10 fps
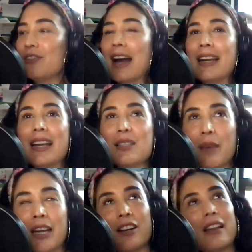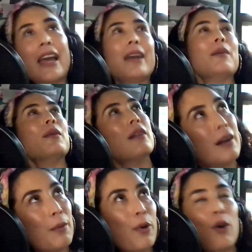finance men are like
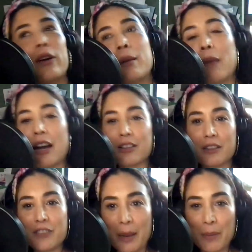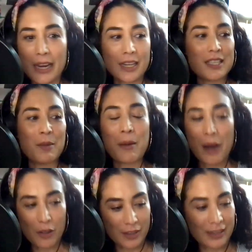pouring bottles of champagne into my
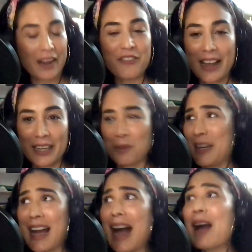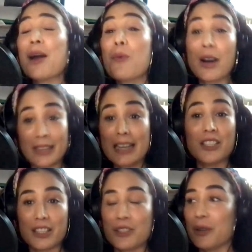mouth and like fanning me. I want
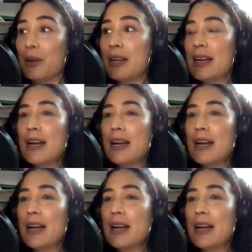that shit too.